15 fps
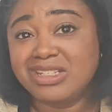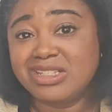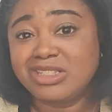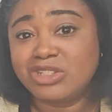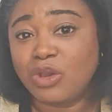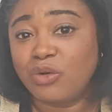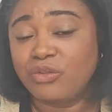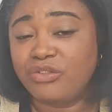just
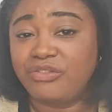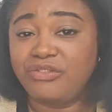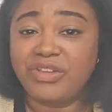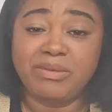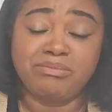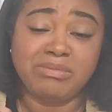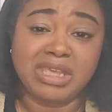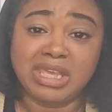don't
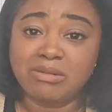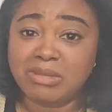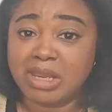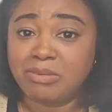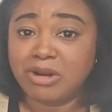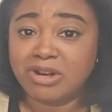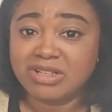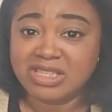fit me and my
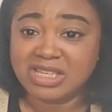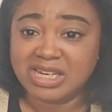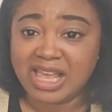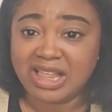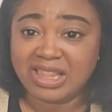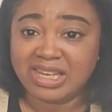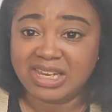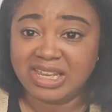
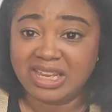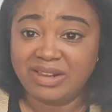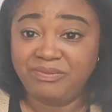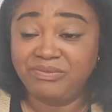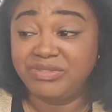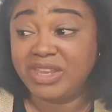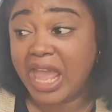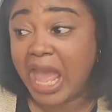personality
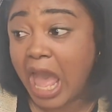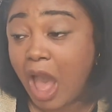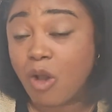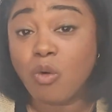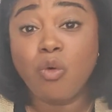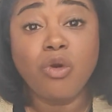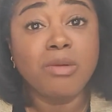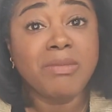now,
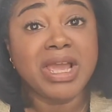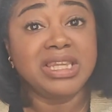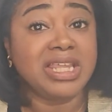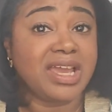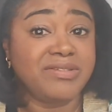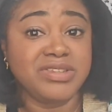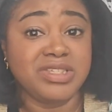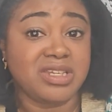or my
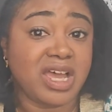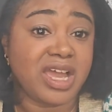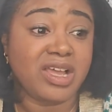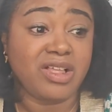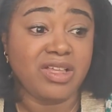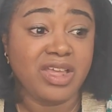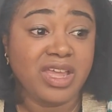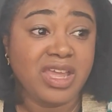
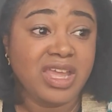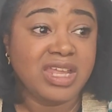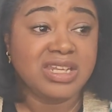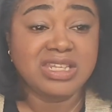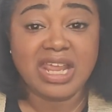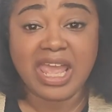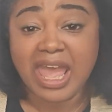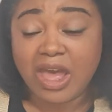lifestyle
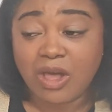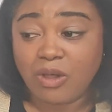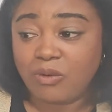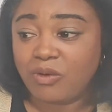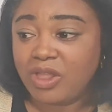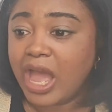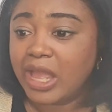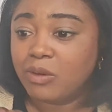now.
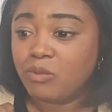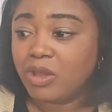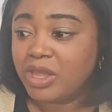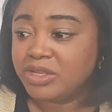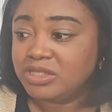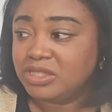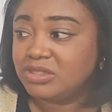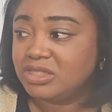I
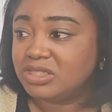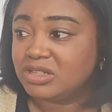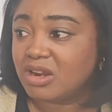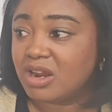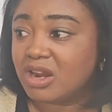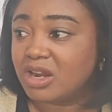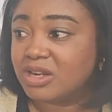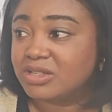want to
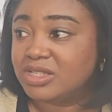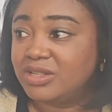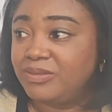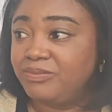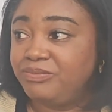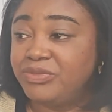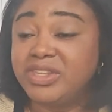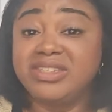start
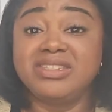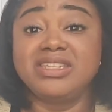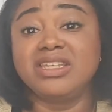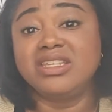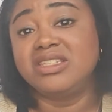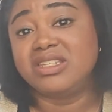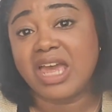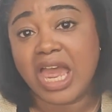
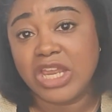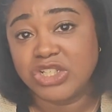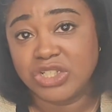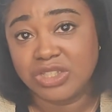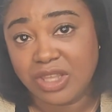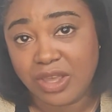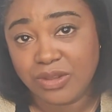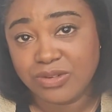
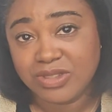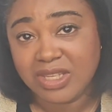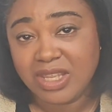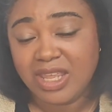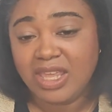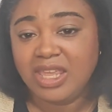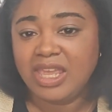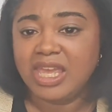destashing those,
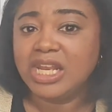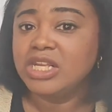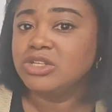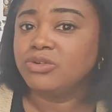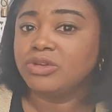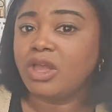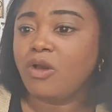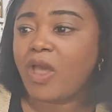and I
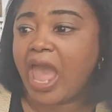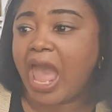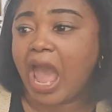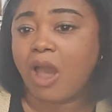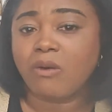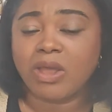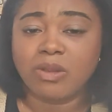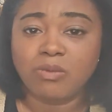don't know
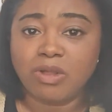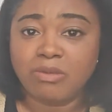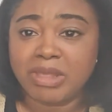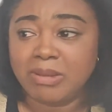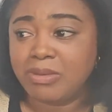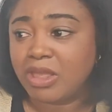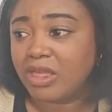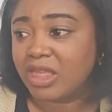how I will.
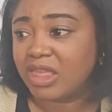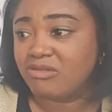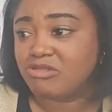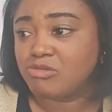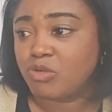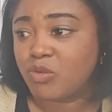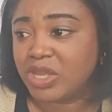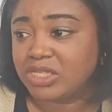Maybe I'll give
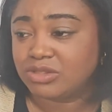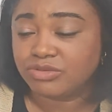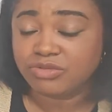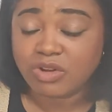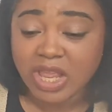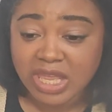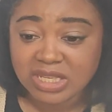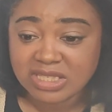them away to
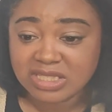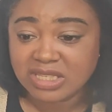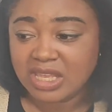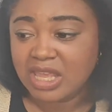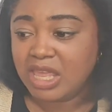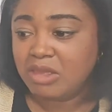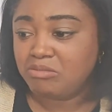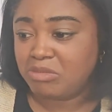friends.
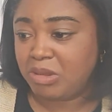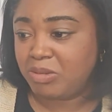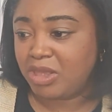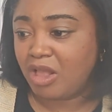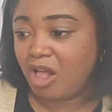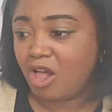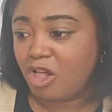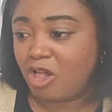Maybe
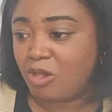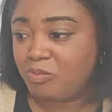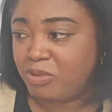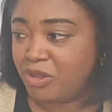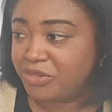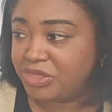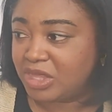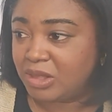I'll
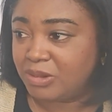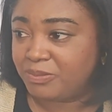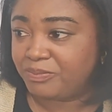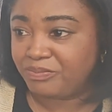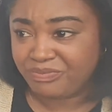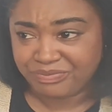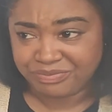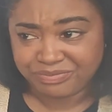put them